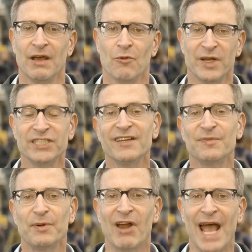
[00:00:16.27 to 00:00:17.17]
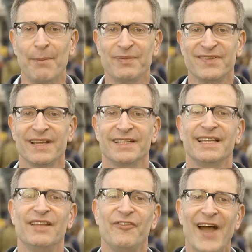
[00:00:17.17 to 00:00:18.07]
which is perhaps
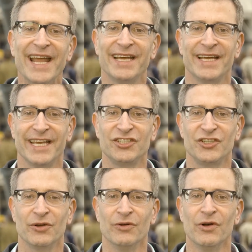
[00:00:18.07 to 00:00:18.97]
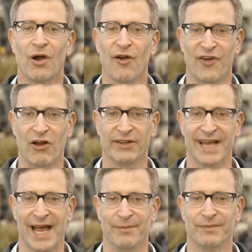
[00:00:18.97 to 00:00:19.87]
the defining issue of our
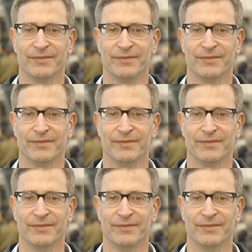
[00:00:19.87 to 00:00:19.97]
time.